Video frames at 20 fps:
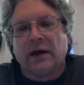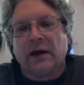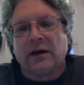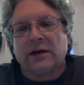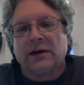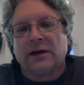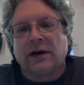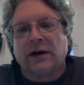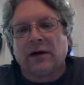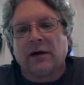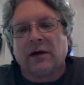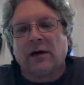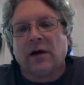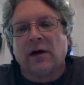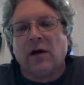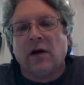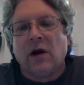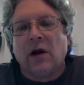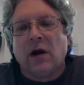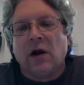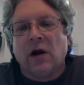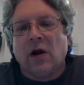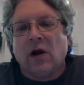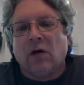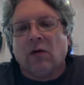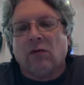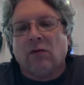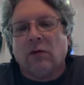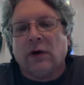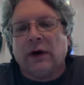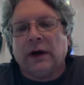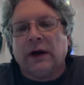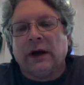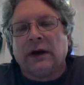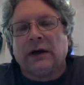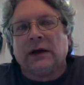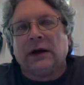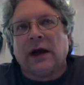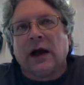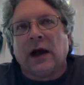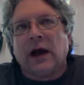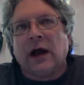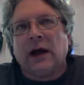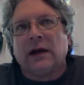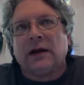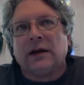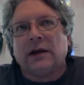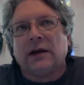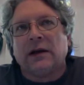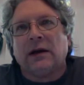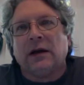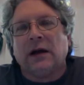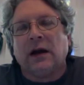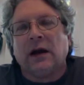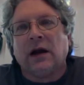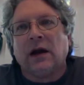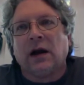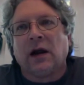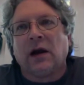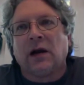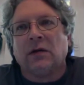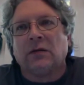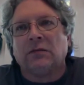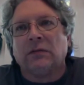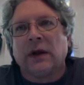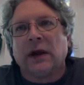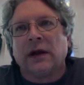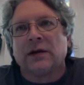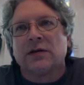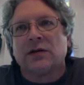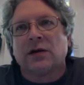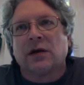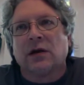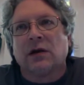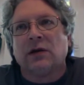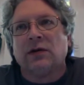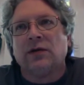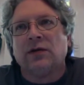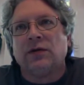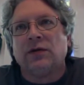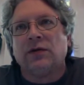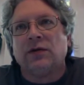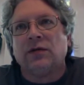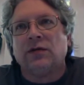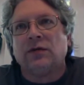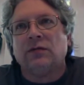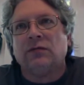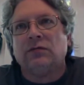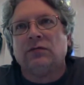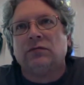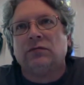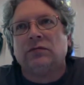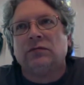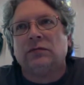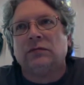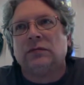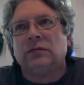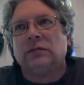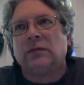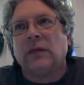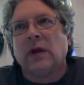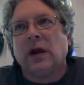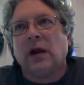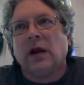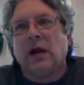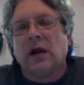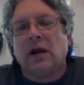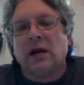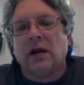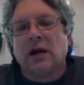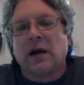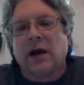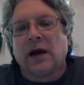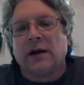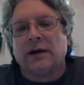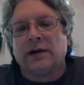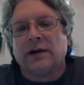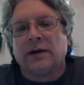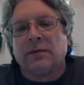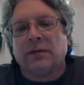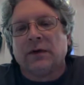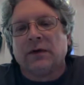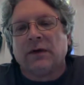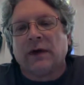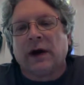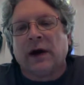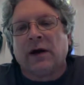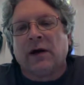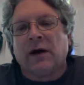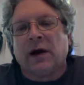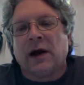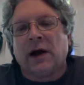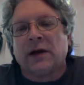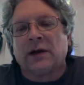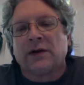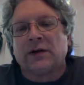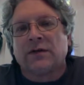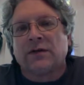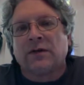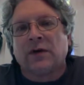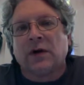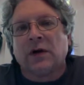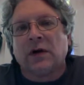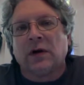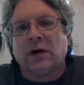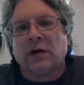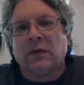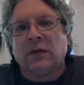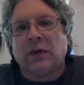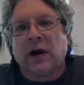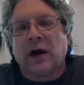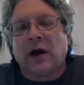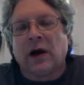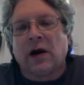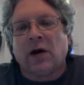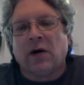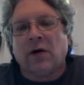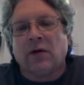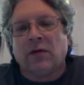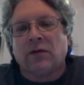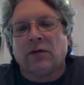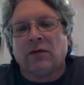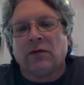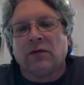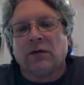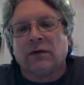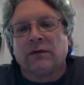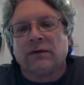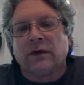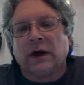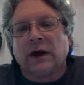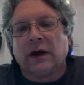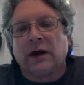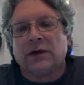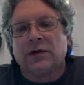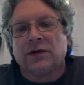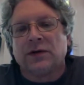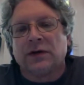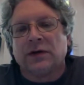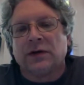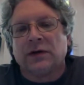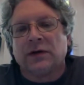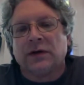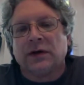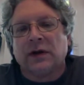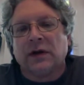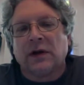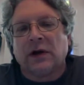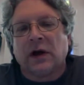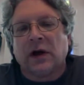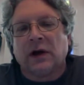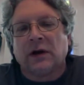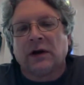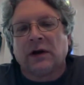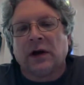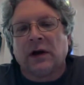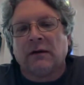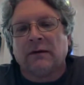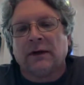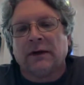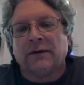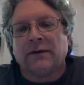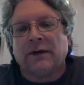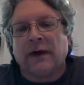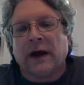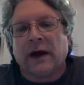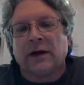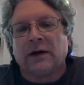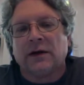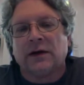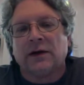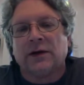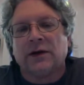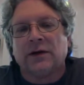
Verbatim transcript: etc., we need not um, exclude the concept of eros from our reflection on love. And in fact, to